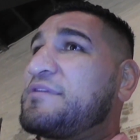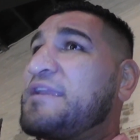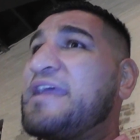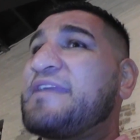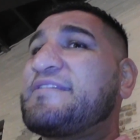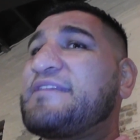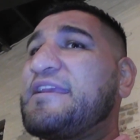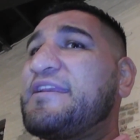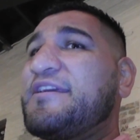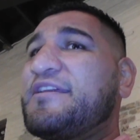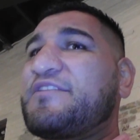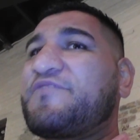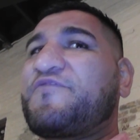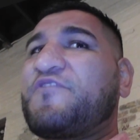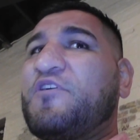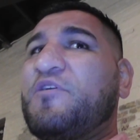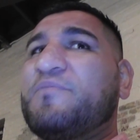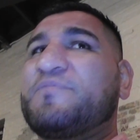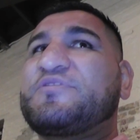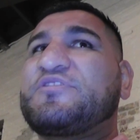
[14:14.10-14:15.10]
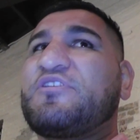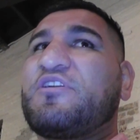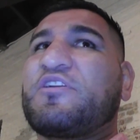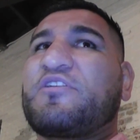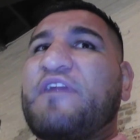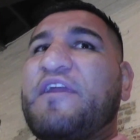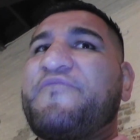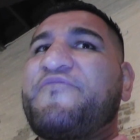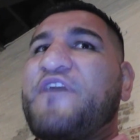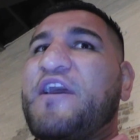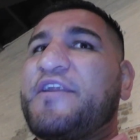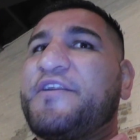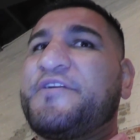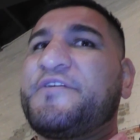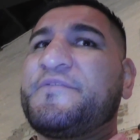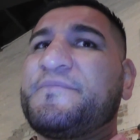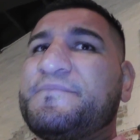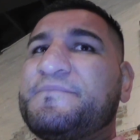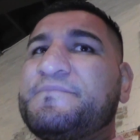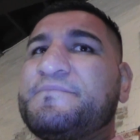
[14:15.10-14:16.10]
can't take nothing from him. Still a great fighter.
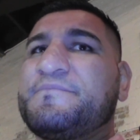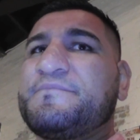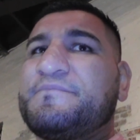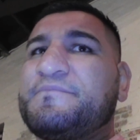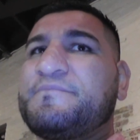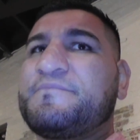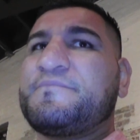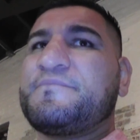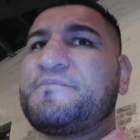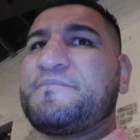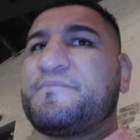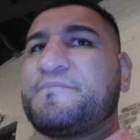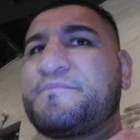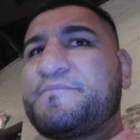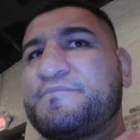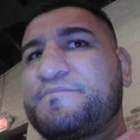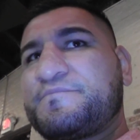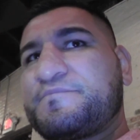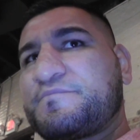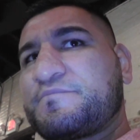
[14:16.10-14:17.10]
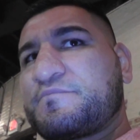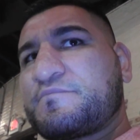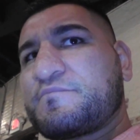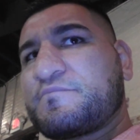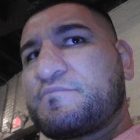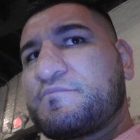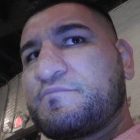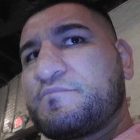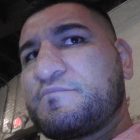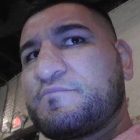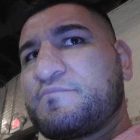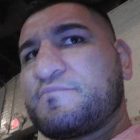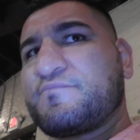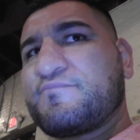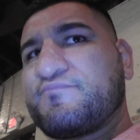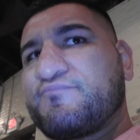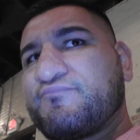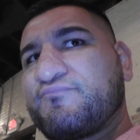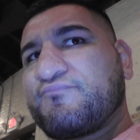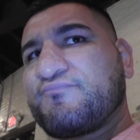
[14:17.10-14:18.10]
If you if you had to go down in weight,
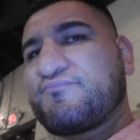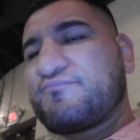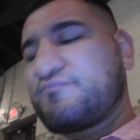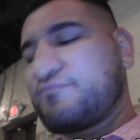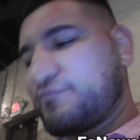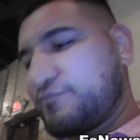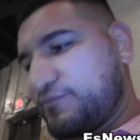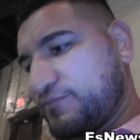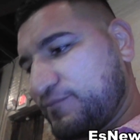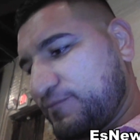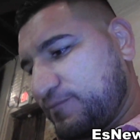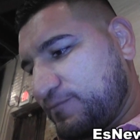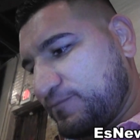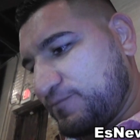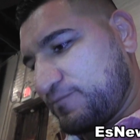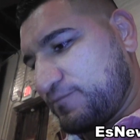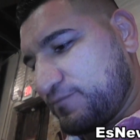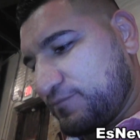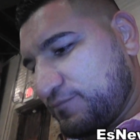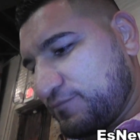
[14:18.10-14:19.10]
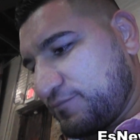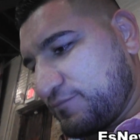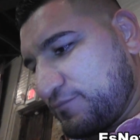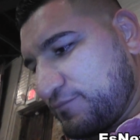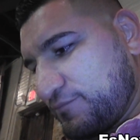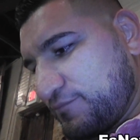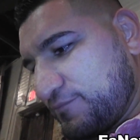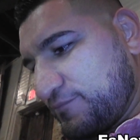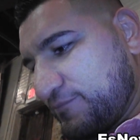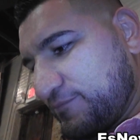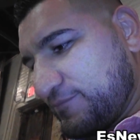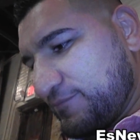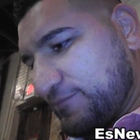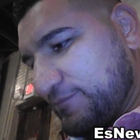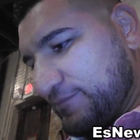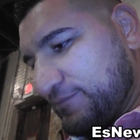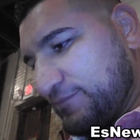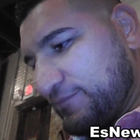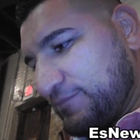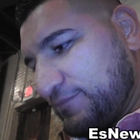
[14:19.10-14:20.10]
hypothetically, any weight in boxing,
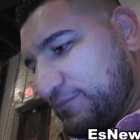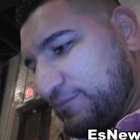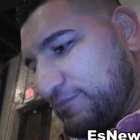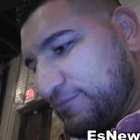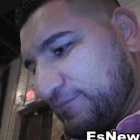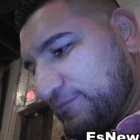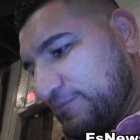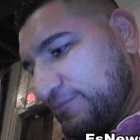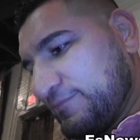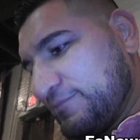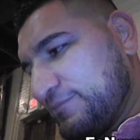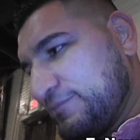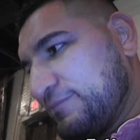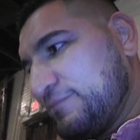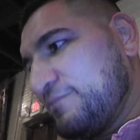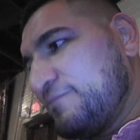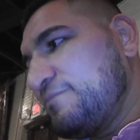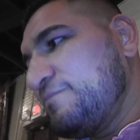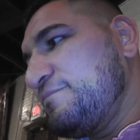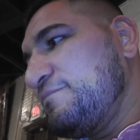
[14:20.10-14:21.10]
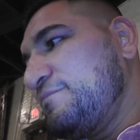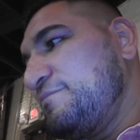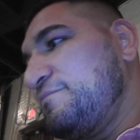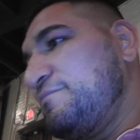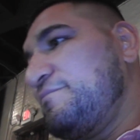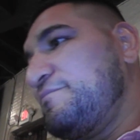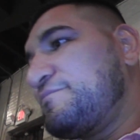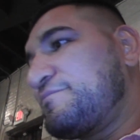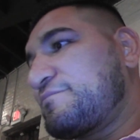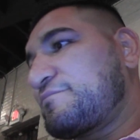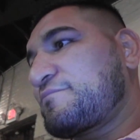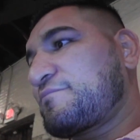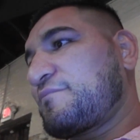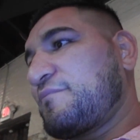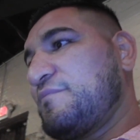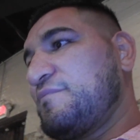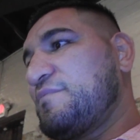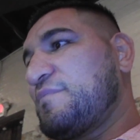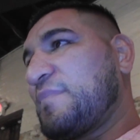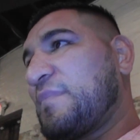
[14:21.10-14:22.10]
Chris Arreola would like to fight at what weight class right now?
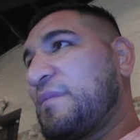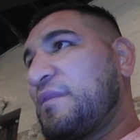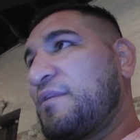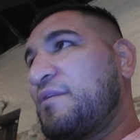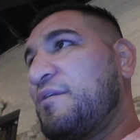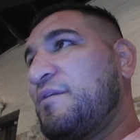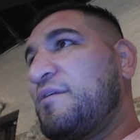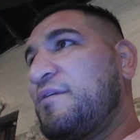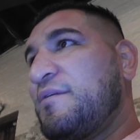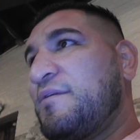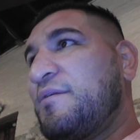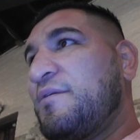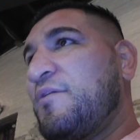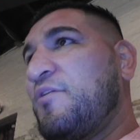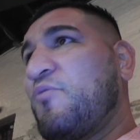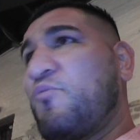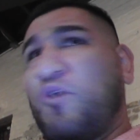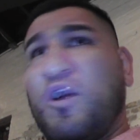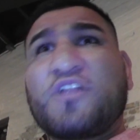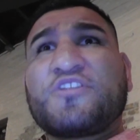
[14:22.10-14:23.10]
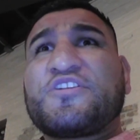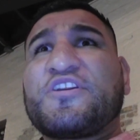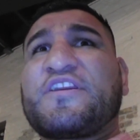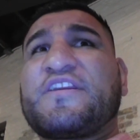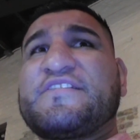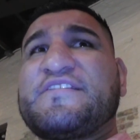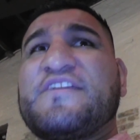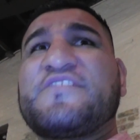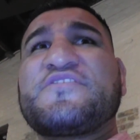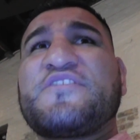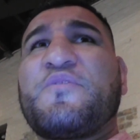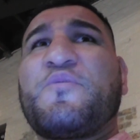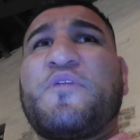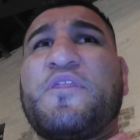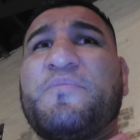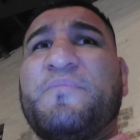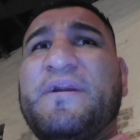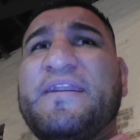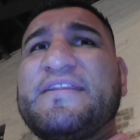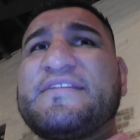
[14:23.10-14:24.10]
What would be exciting for you? Walter, because there's the
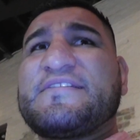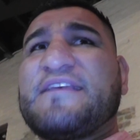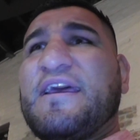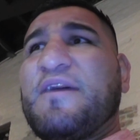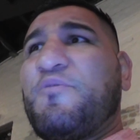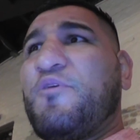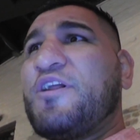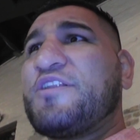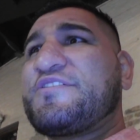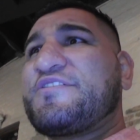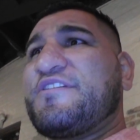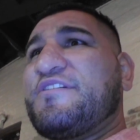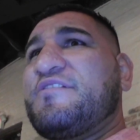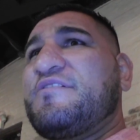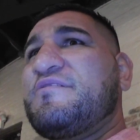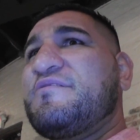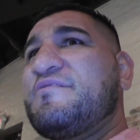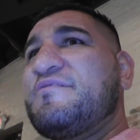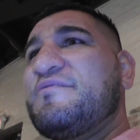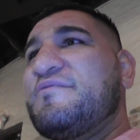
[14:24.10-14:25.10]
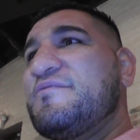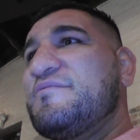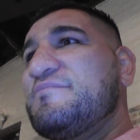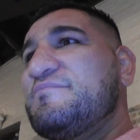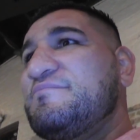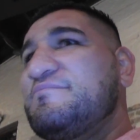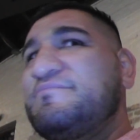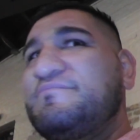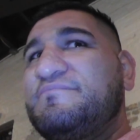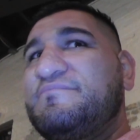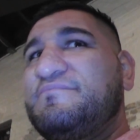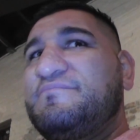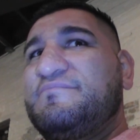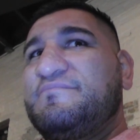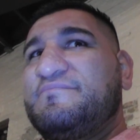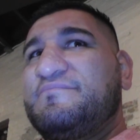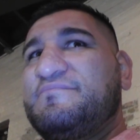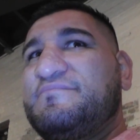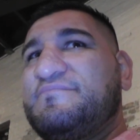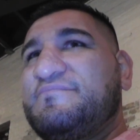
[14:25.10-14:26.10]
where the money's at. Walter. You you a
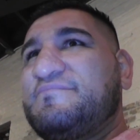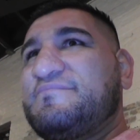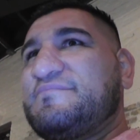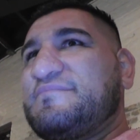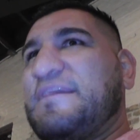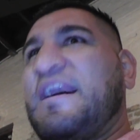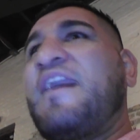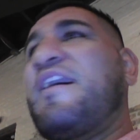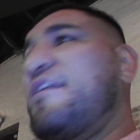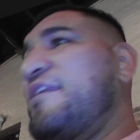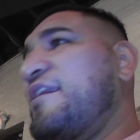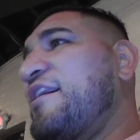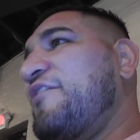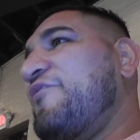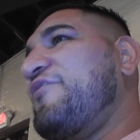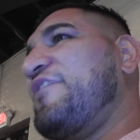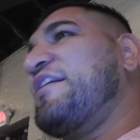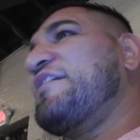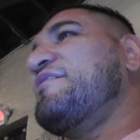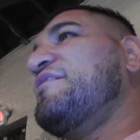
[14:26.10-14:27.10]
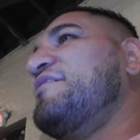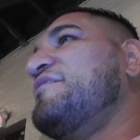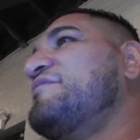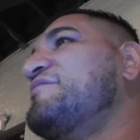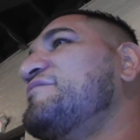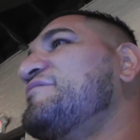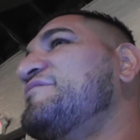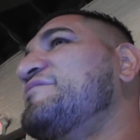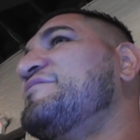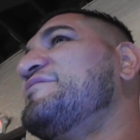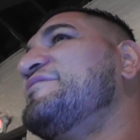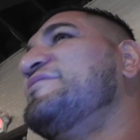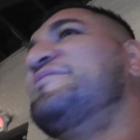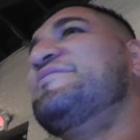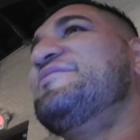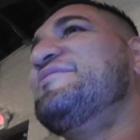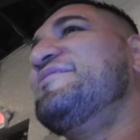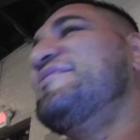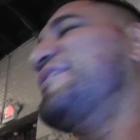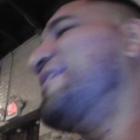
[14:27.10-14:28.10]
Mayweather? You a Pacquiao? Oh, no, you a Rios?
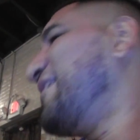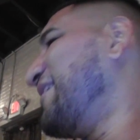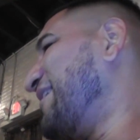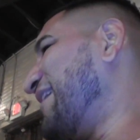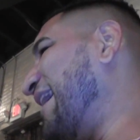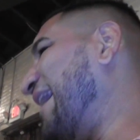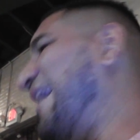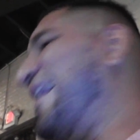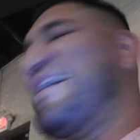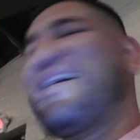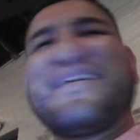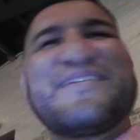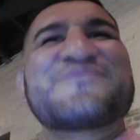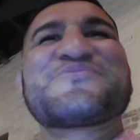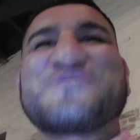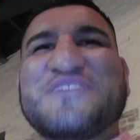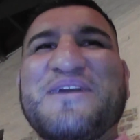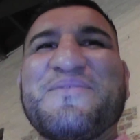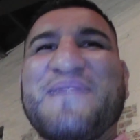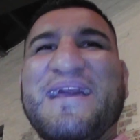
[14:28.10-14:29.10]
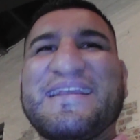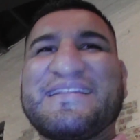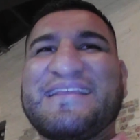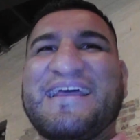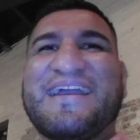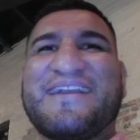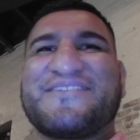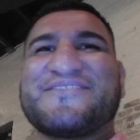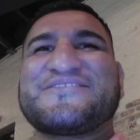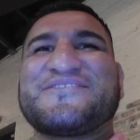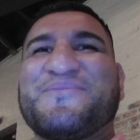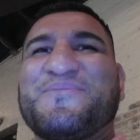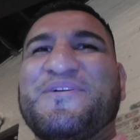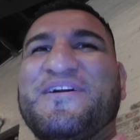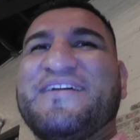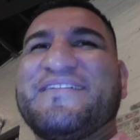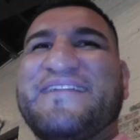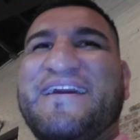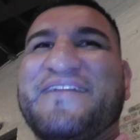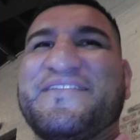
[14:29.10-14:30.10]
Yeah, something like that. Go
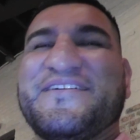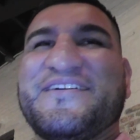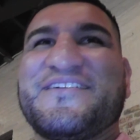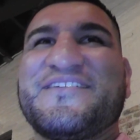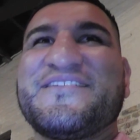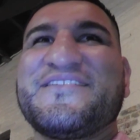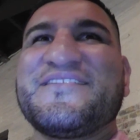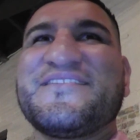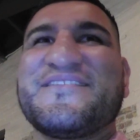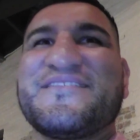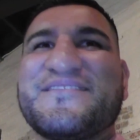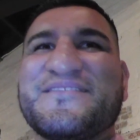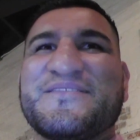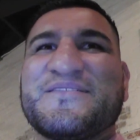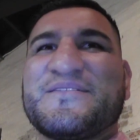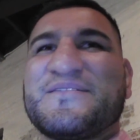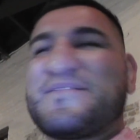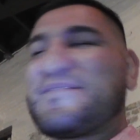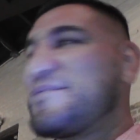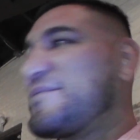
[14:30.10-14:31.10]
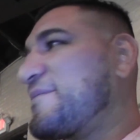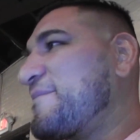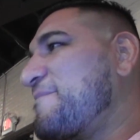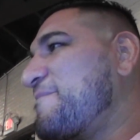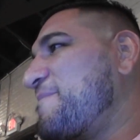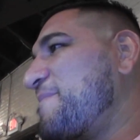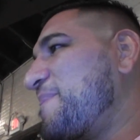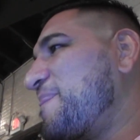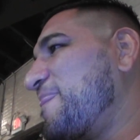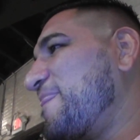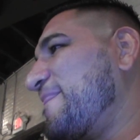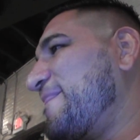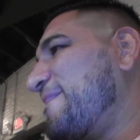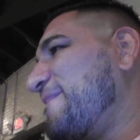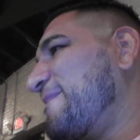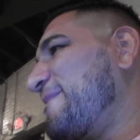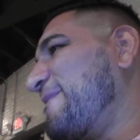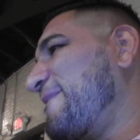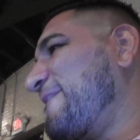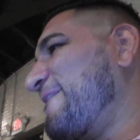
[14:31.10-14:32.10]
somewhere or another. Walter, that means you have to
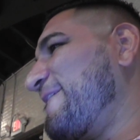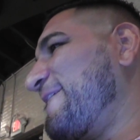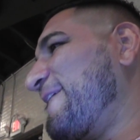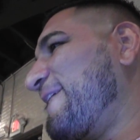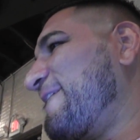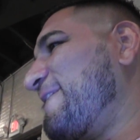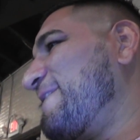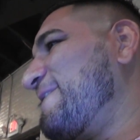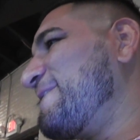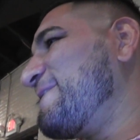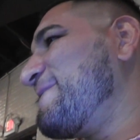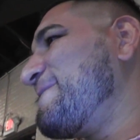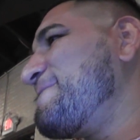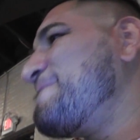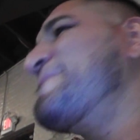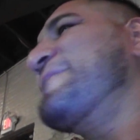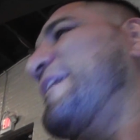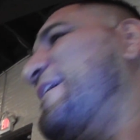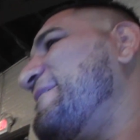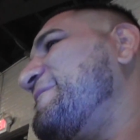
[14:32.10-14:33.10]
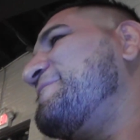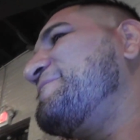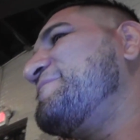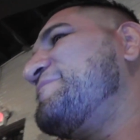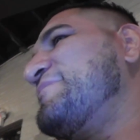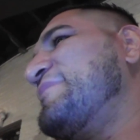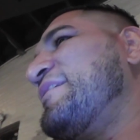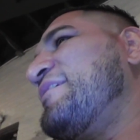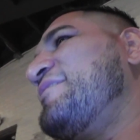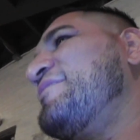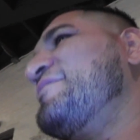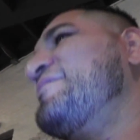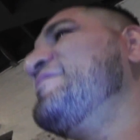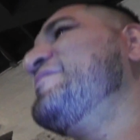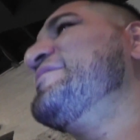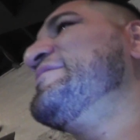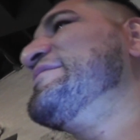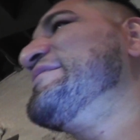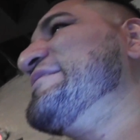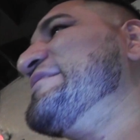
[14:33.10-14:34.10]
fight Josecito. Who wins? Oh,
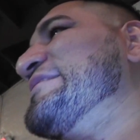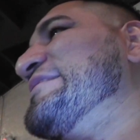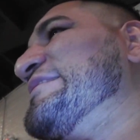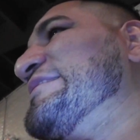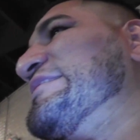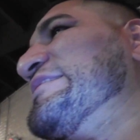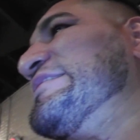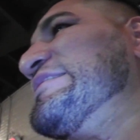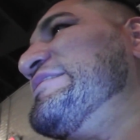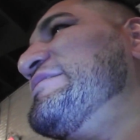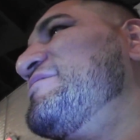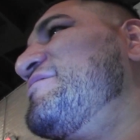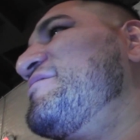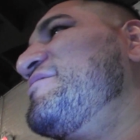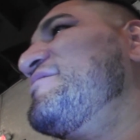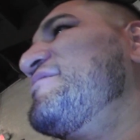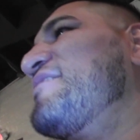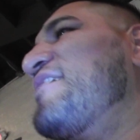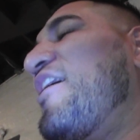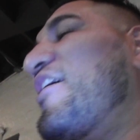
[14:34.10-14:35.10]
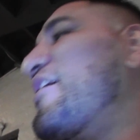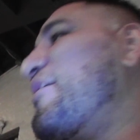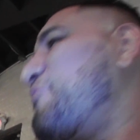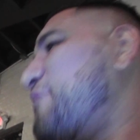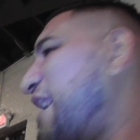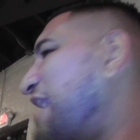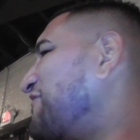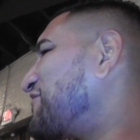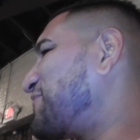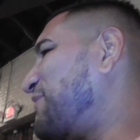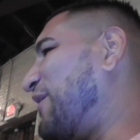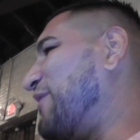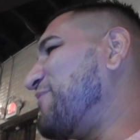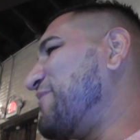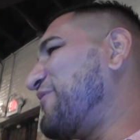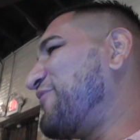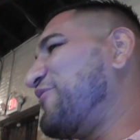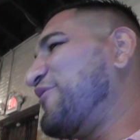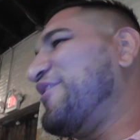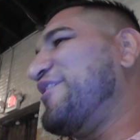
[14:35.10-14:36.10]
uh, they sparred. Oh yeah, we have sparred
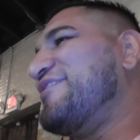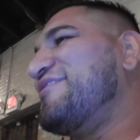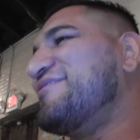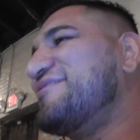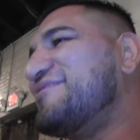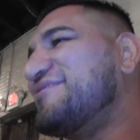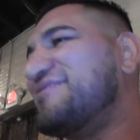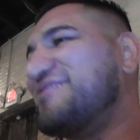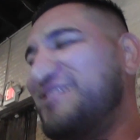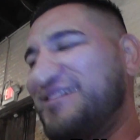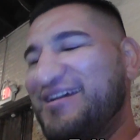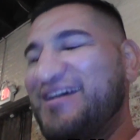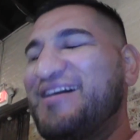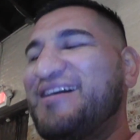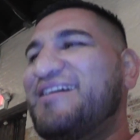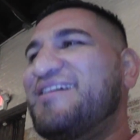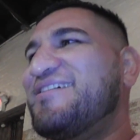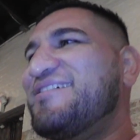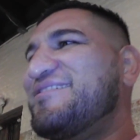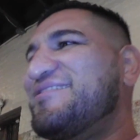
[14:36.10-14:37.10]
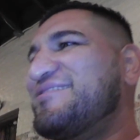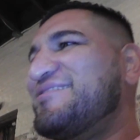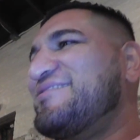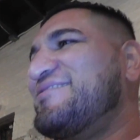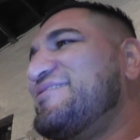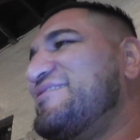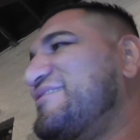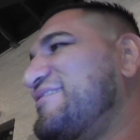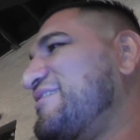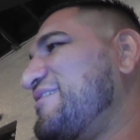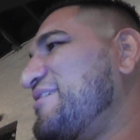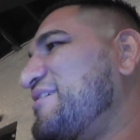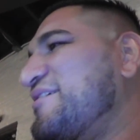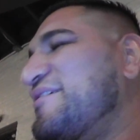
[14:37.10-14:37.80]
before. Yeah. Yeah. Yeah. How'd that go?